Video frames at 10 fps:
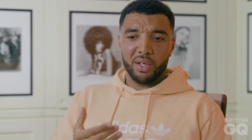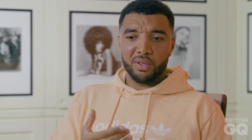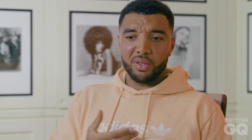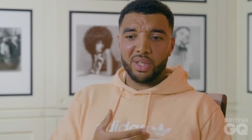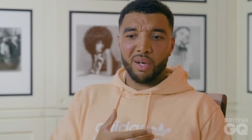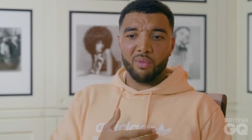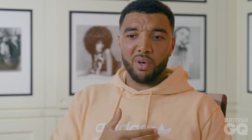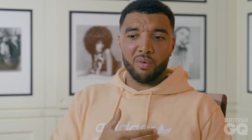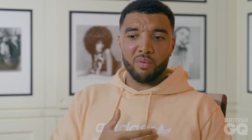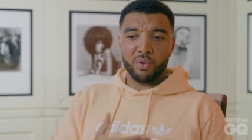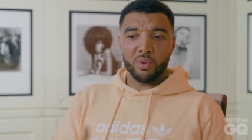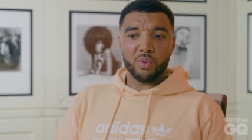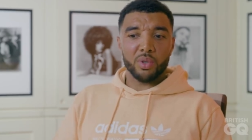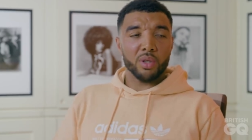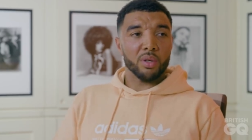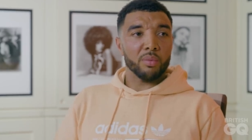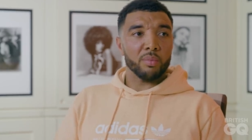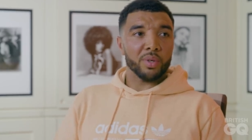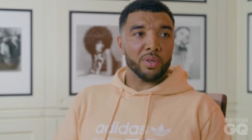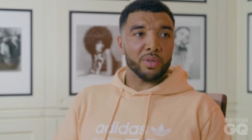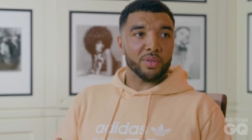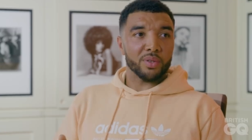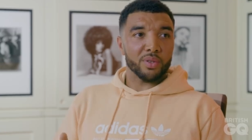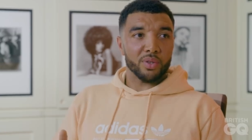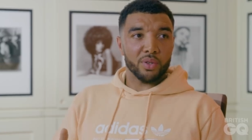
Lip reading: It's just damn right rude because